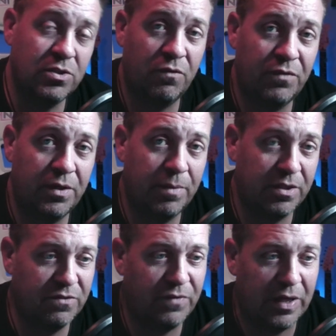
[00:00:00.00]
So if
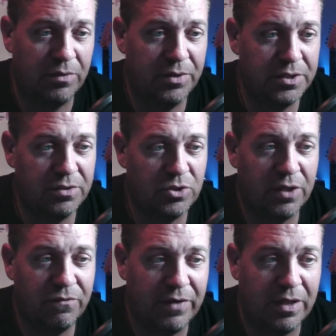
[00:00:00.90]
anybody's following this and
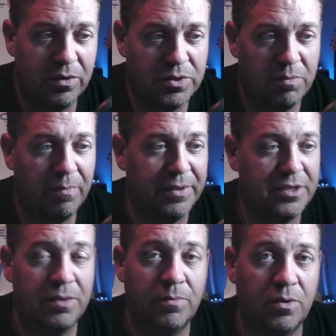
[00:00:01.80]
trying to follow some of my
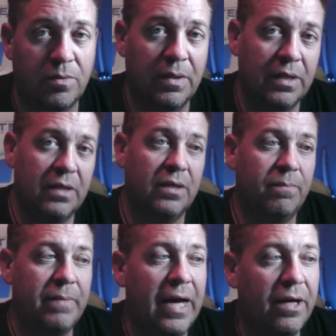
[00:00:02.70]
similar
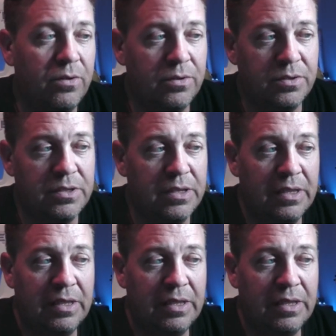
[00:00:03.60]
patterns,